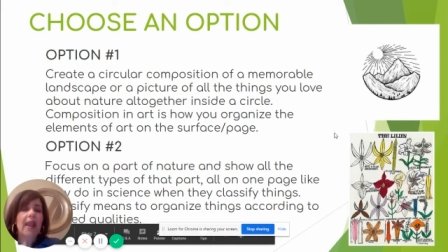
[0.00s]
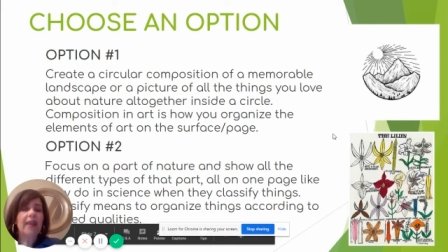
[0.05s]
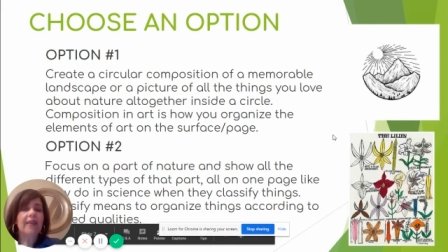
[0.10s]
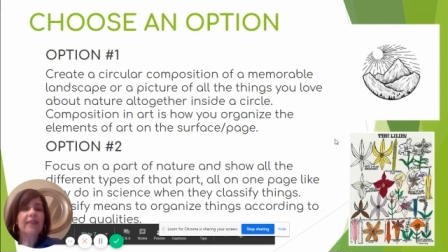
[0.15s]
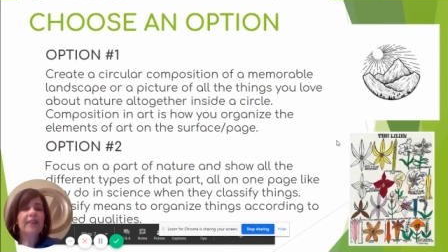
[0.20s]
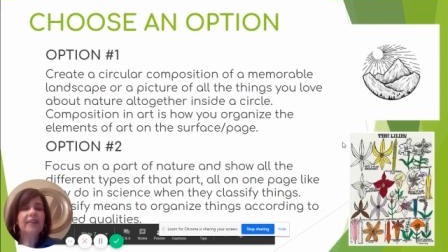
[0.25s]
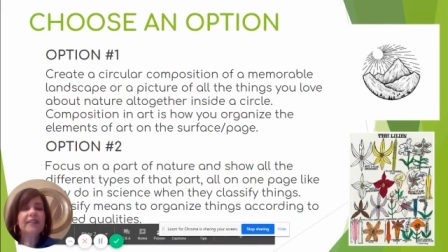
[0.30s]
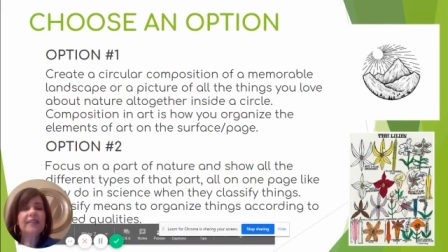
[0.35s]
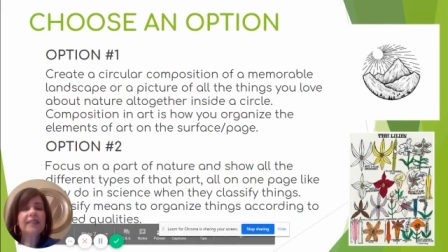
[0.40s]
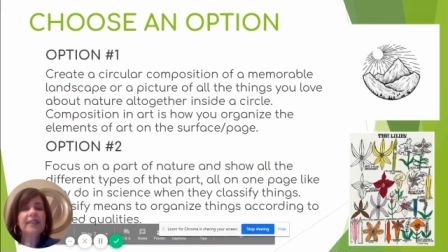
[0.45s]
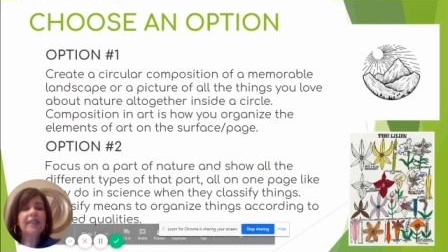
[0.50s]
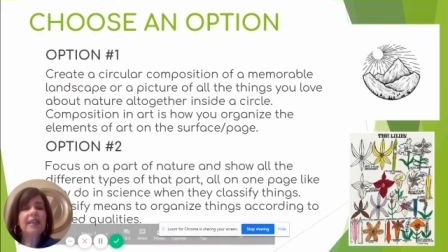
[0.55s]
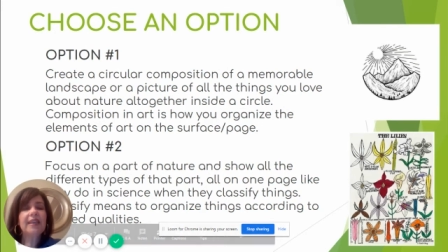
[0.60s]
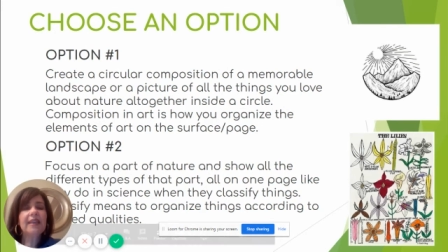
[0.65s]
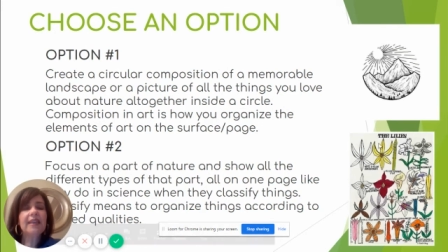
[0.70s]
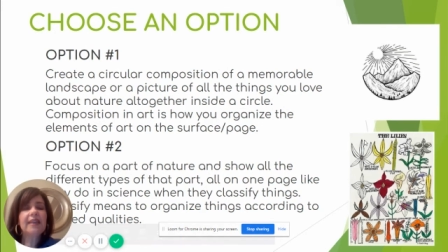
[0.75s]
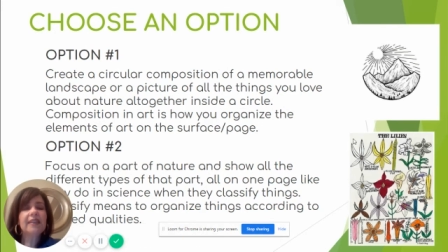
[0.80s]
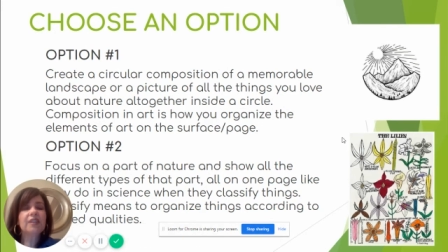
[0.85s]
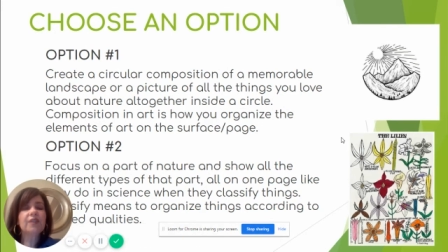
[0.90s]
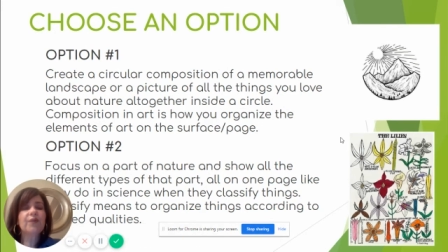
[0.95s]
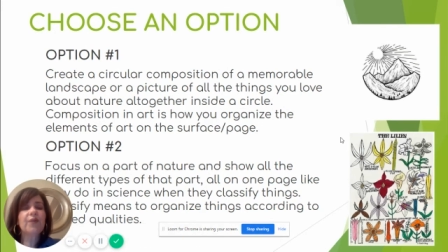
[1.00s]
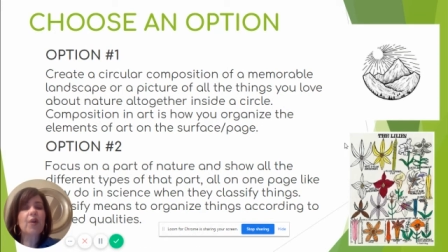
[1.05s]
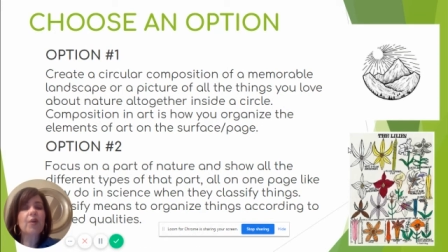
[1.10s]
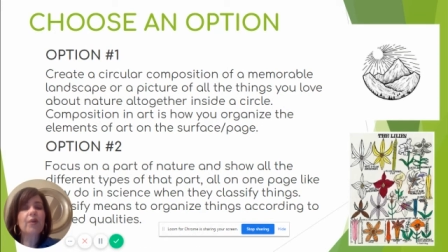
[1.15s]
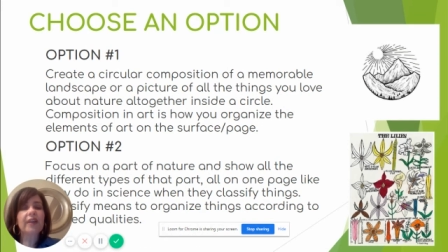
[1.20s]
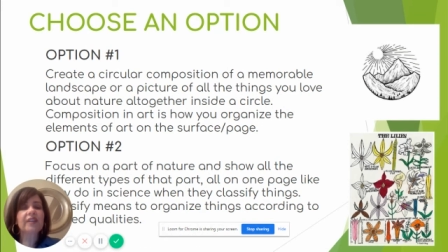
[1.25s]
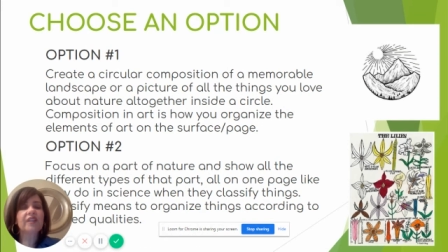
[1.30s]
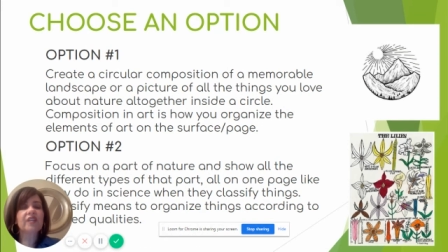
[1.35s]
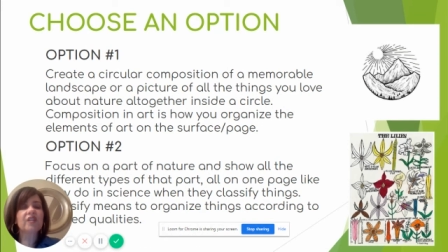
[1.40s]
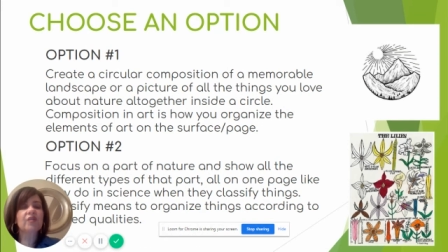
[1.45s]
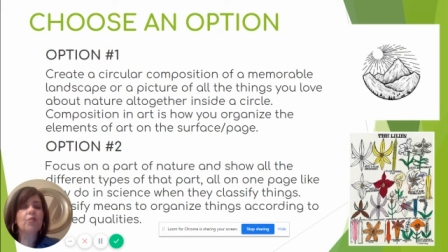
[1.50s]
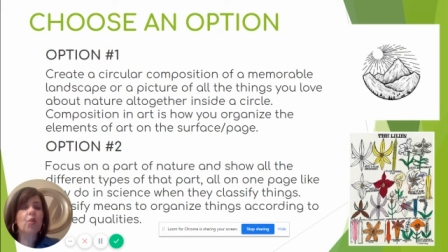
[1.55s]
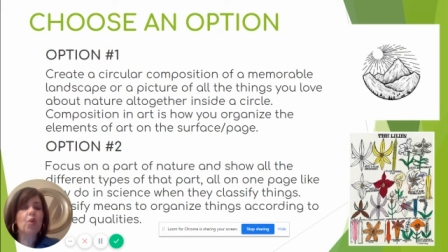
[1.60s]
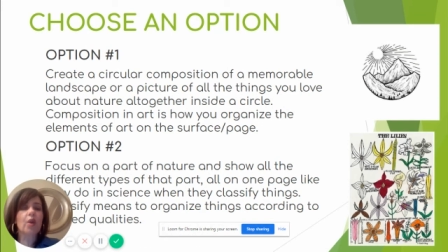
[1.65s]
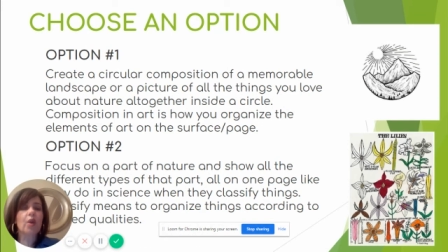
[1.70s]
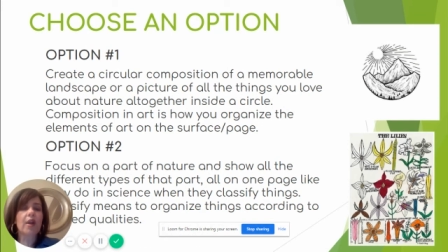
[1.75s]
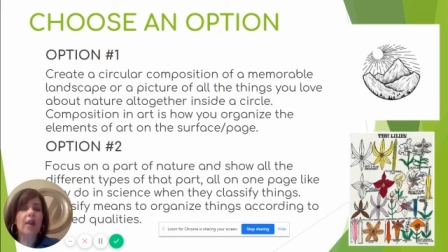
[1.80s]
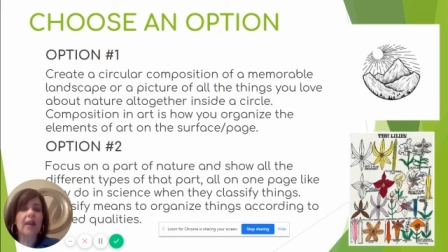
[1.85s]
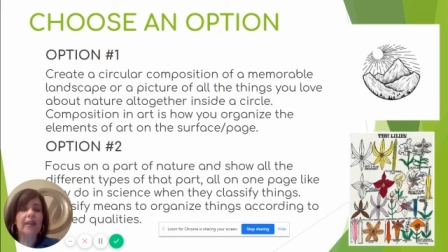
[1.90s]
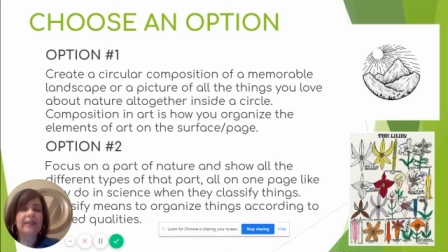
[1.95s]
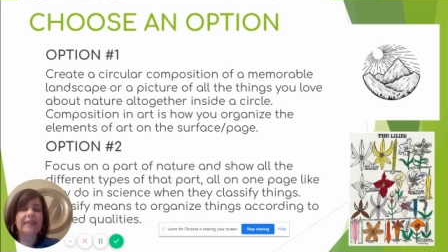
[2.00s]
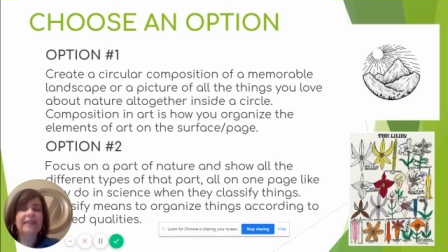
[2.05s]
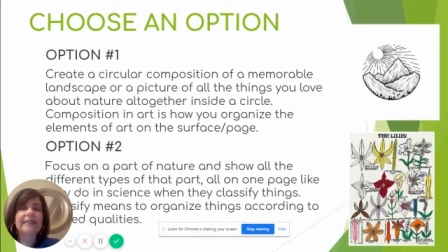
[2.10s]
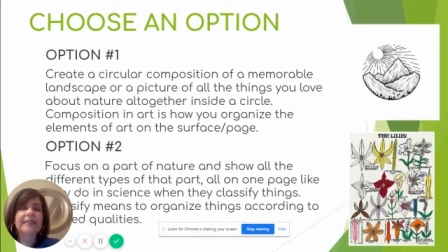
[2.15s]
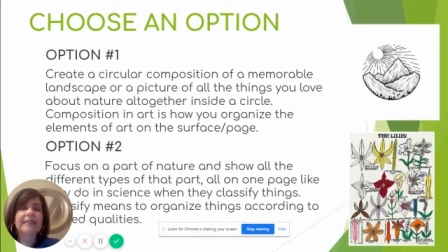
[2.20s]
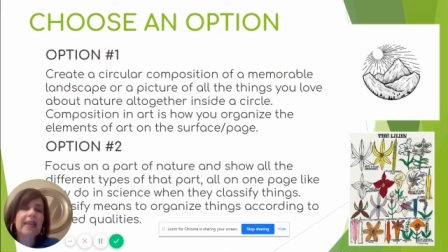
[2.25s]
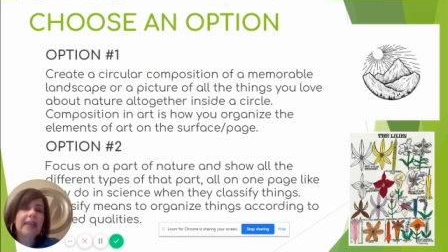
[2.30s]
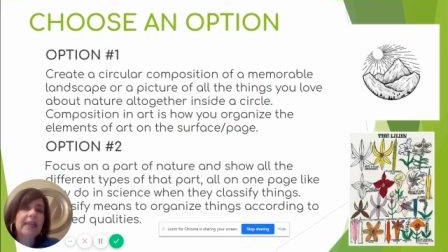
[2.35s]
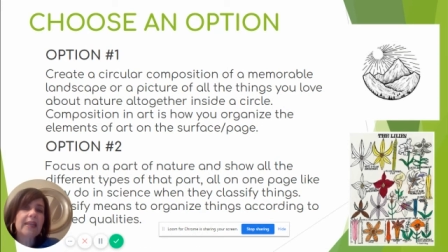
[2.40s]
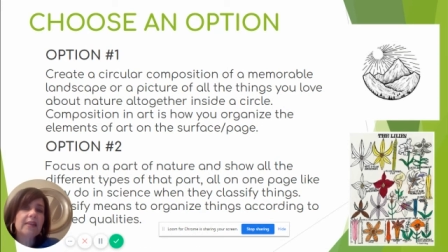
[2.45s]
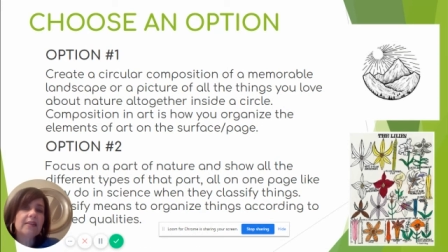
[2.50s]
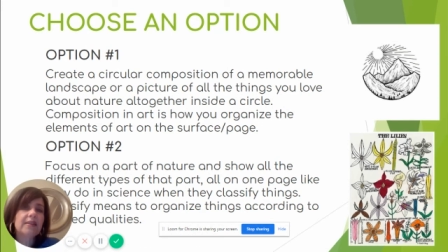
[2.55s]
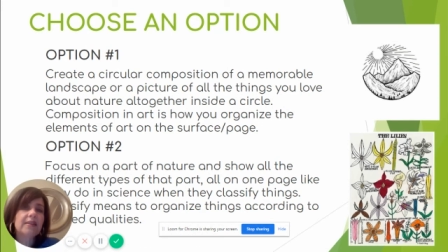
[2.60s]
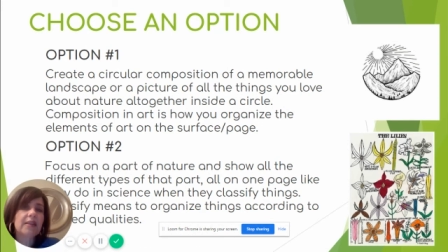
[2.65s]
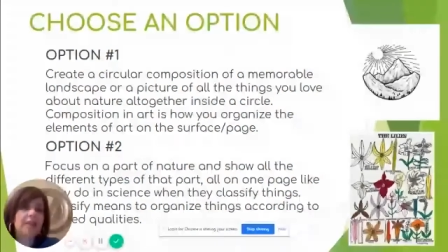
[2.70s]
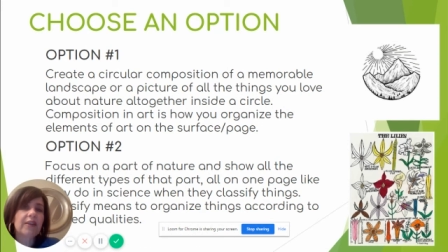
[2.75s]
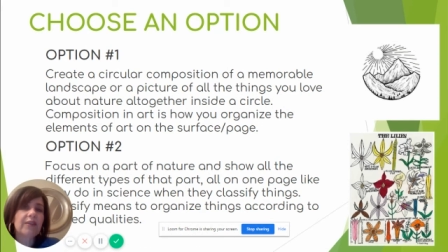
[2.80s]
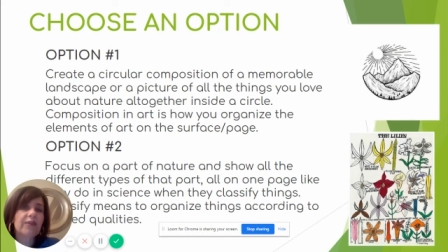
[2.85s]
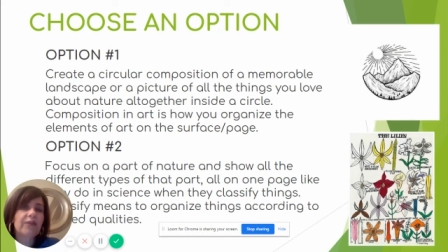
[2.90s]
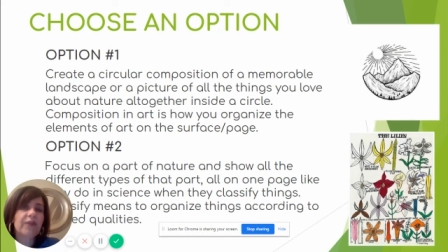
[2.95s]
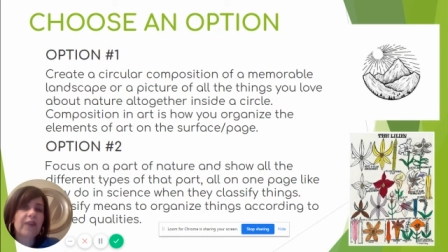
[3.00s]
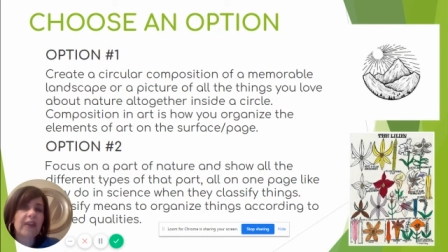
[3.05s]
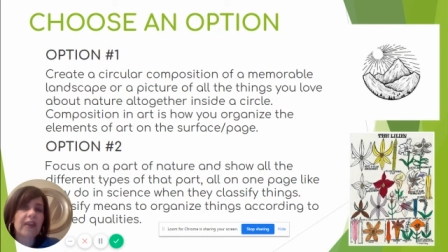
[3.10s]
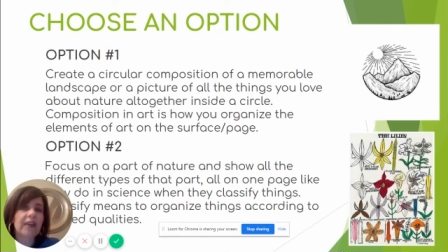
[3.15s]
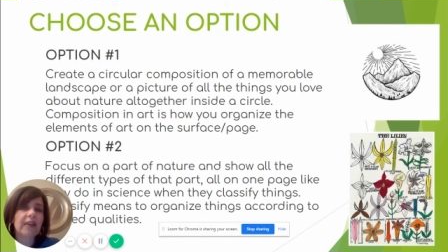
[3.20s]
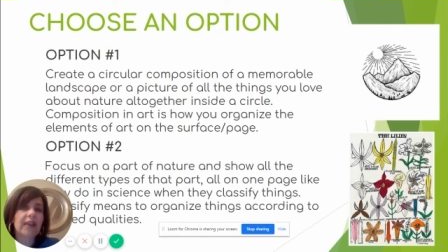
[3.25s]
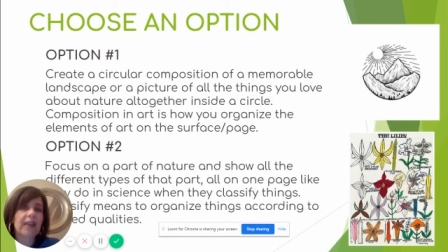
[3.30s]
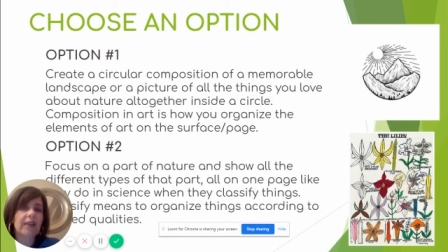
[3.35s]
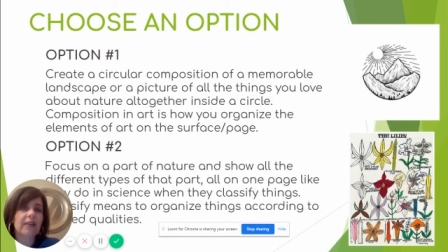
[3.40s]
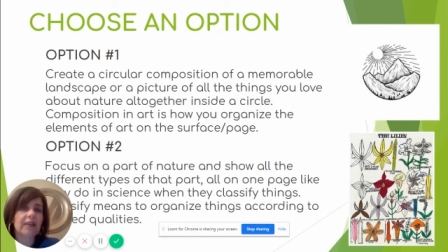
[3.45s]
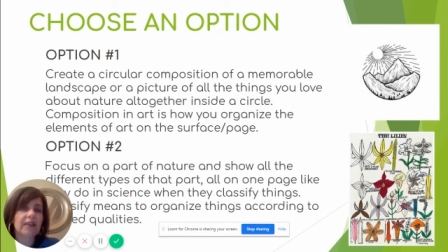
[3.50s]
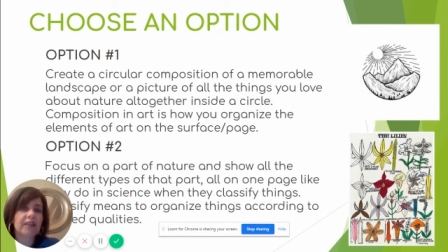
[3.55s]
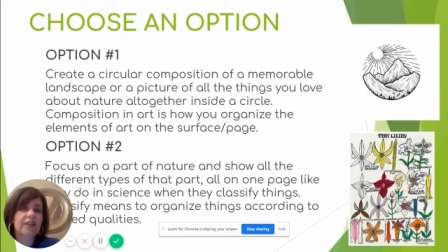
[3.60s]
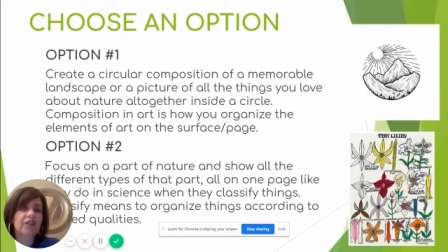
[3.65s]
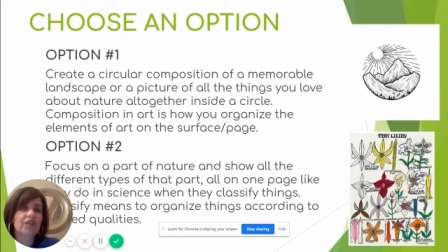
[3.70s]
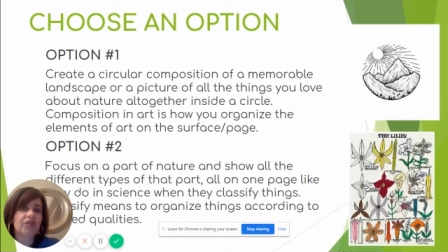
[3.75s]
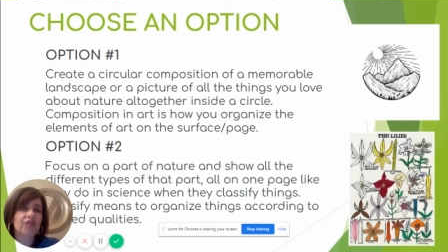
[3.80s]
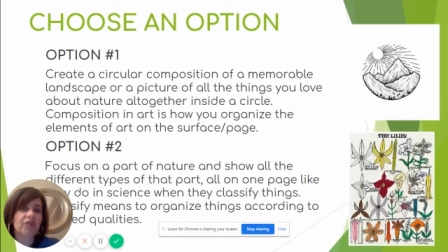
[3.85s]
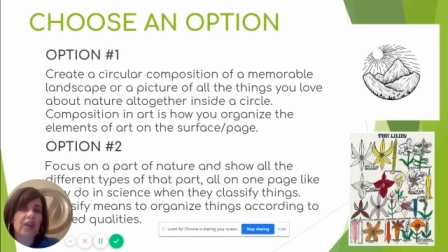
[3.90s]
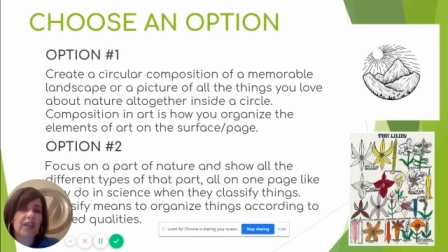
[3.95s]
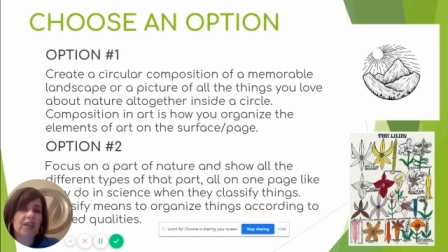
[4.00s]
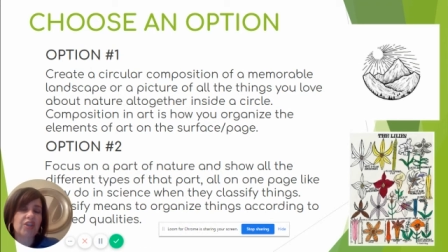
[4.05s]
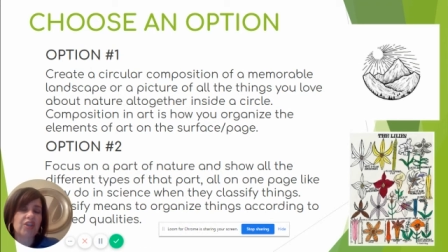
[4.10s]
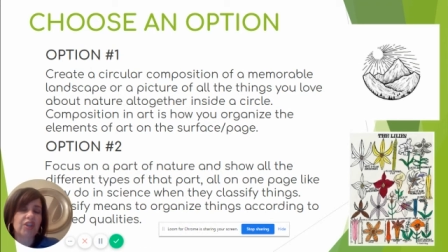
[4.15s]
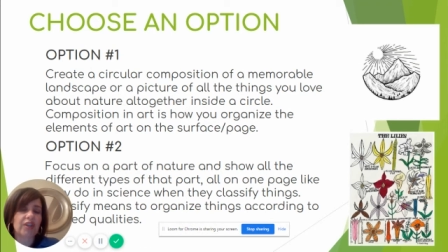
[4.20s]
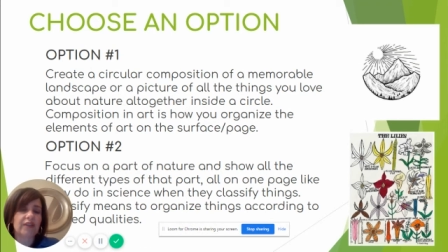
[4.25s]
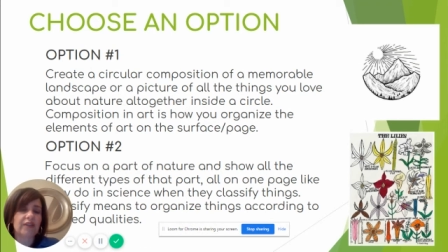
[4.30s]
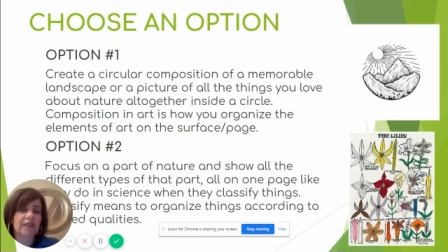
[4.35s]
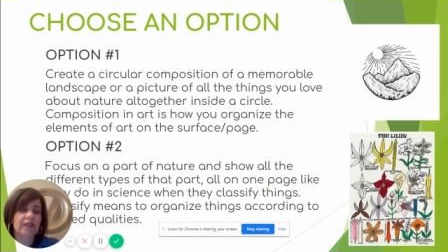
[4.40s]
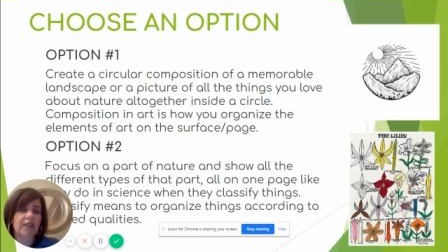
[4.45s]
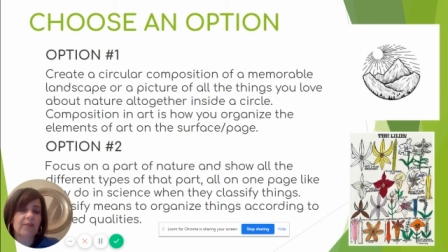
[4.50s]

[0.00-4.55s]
And this is focused more on scientific illustrations.